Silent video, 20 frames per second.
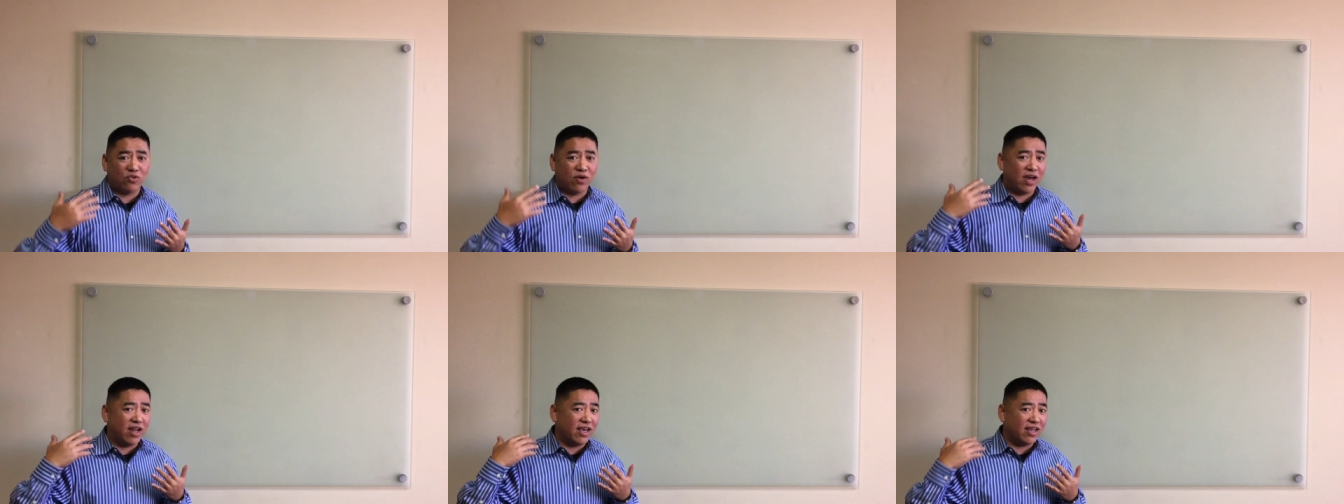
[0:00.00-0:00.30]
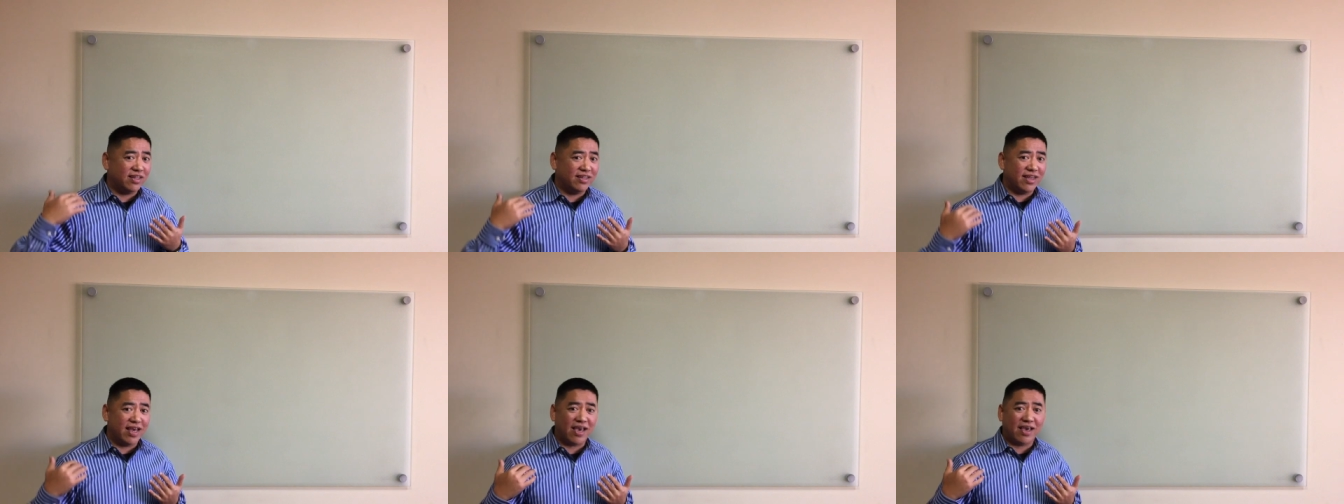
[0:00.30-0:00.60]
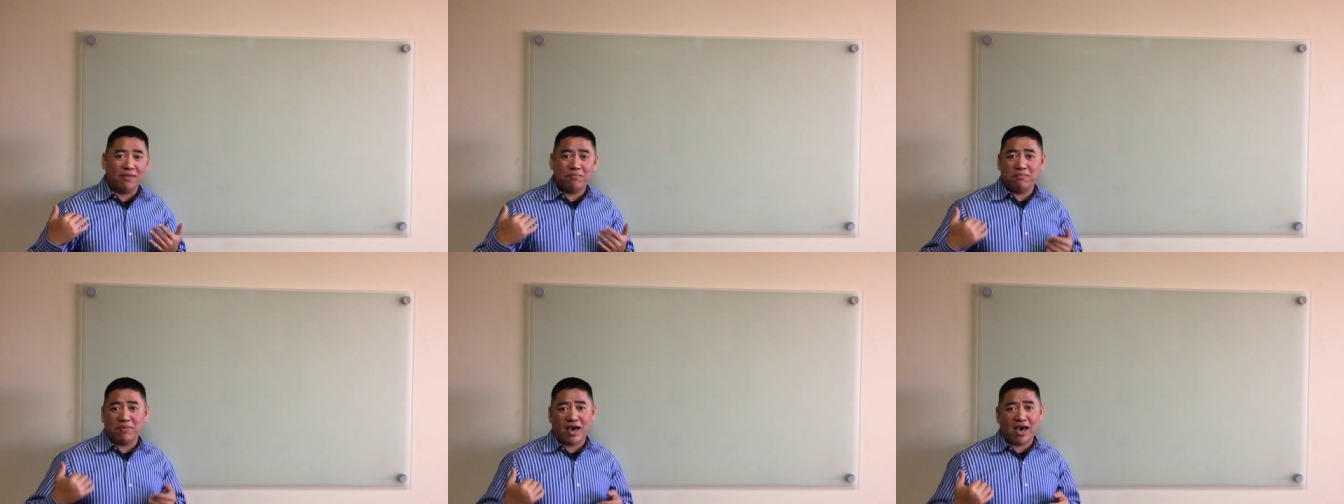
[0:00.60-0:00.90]
chronic
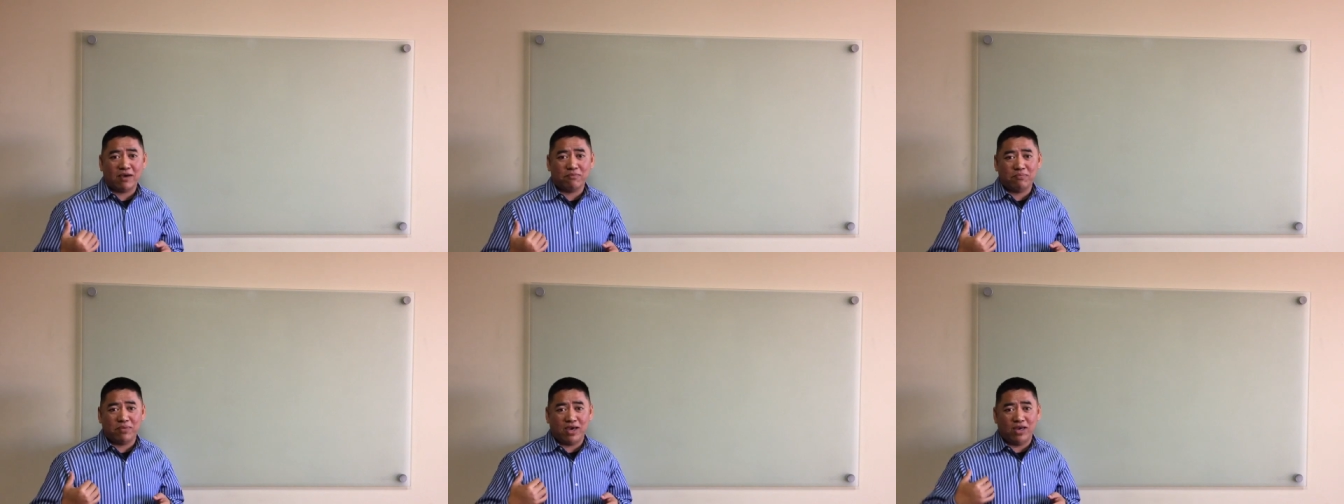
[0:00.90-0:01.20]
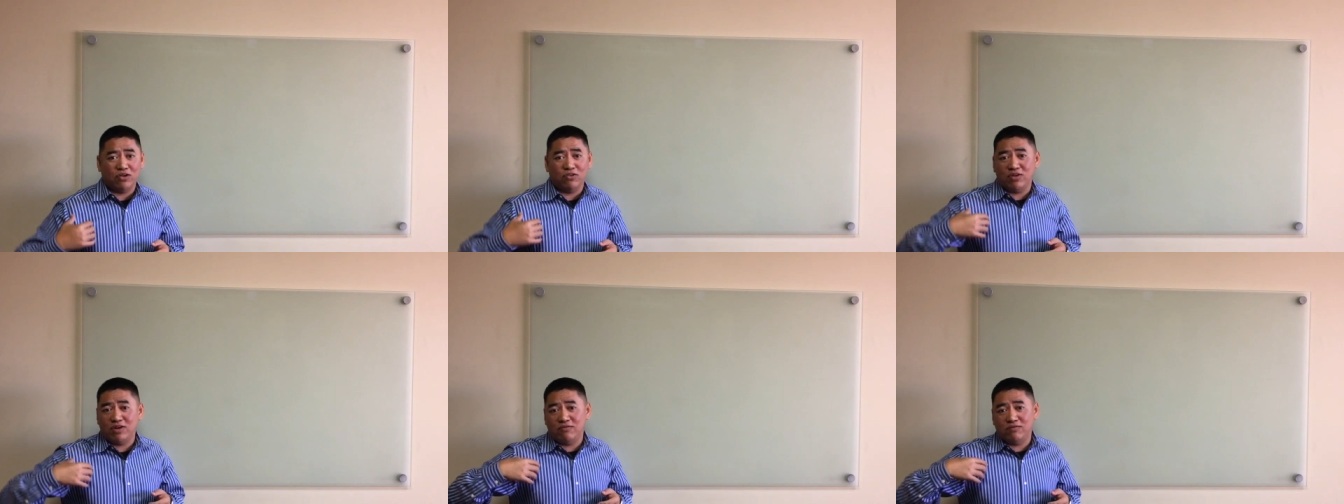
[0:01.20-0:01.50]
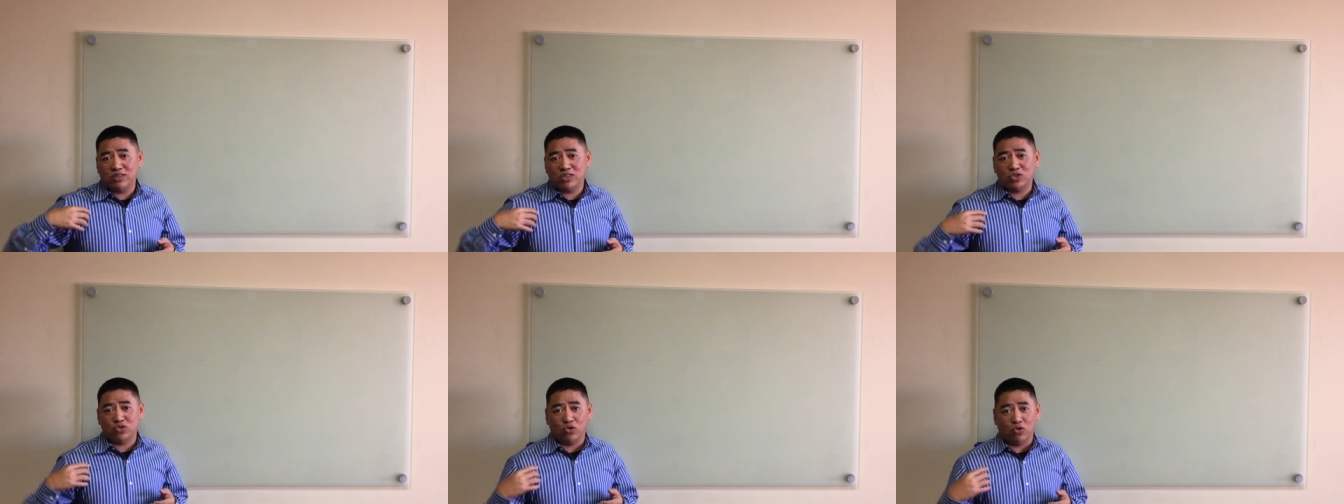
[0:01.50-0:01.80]
neck and back pain or
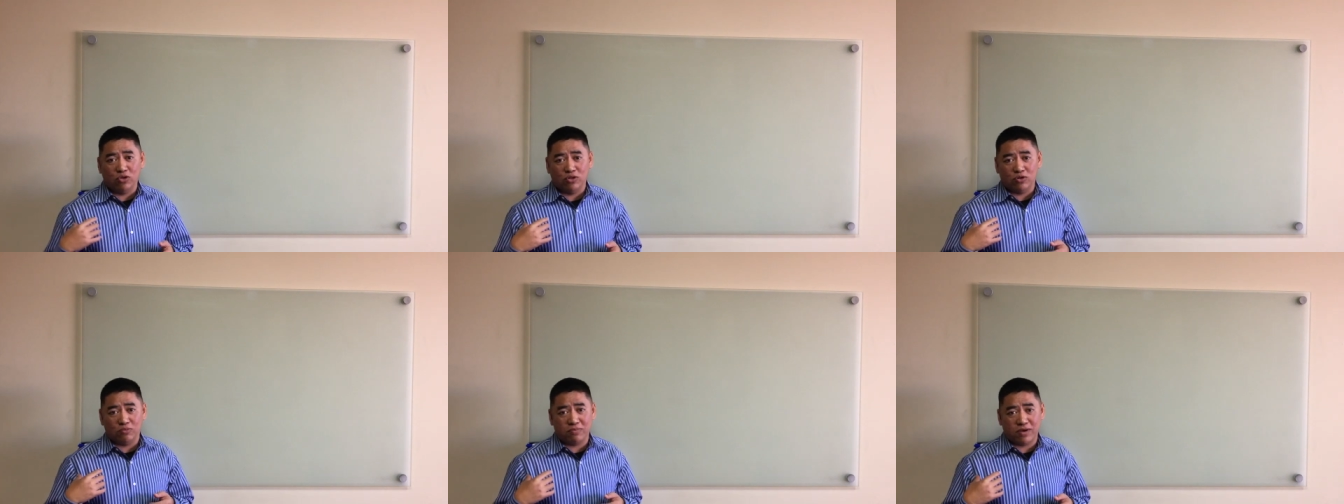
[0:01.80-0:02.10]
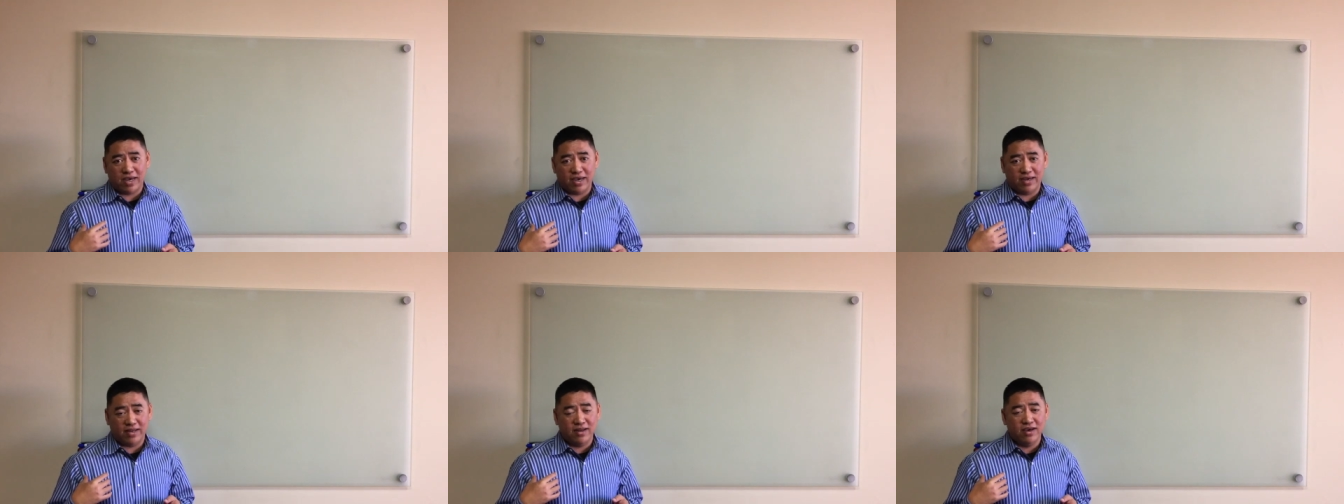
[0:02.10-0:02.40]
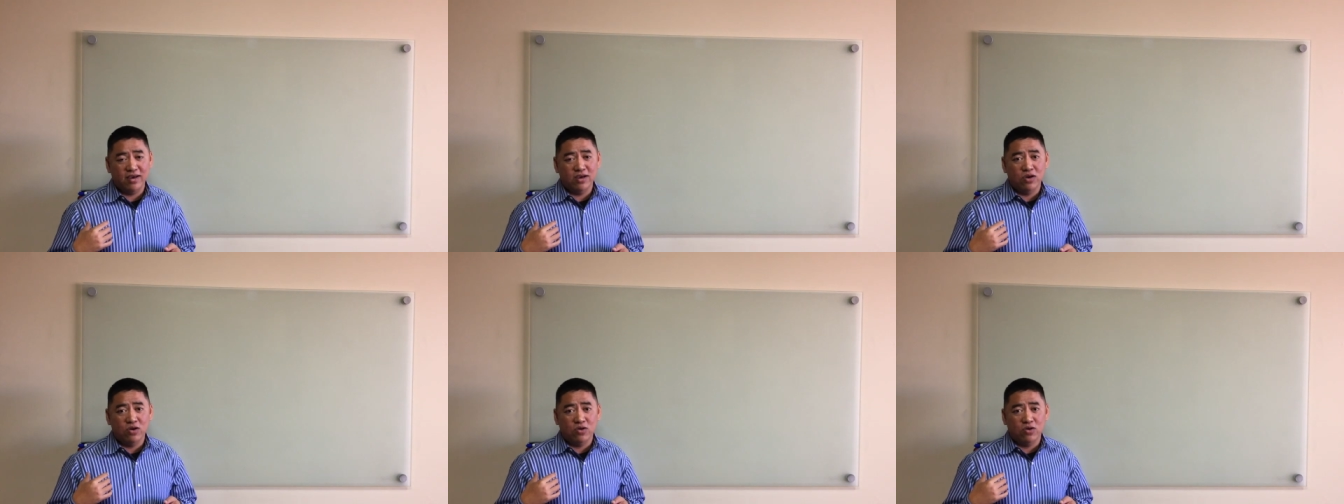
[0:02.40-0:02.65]
even shoulder pain,